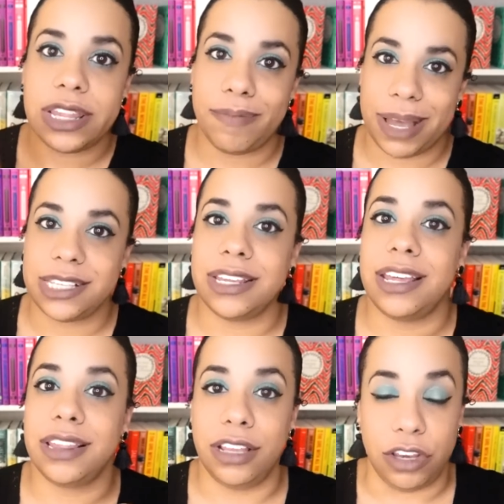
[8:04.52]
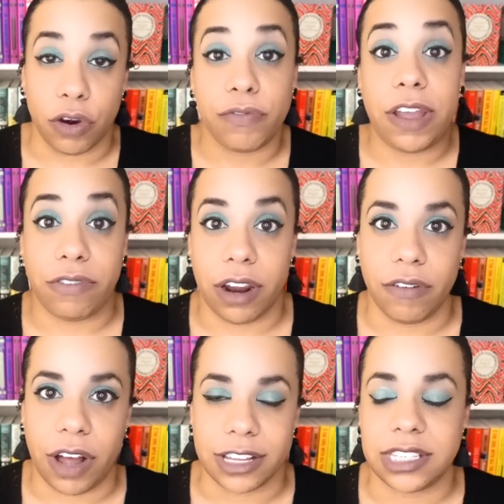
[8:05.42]
that makes it your favorite
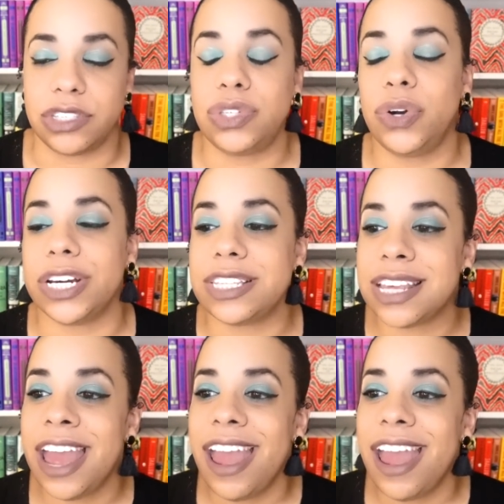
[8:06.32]
of Austen's stories?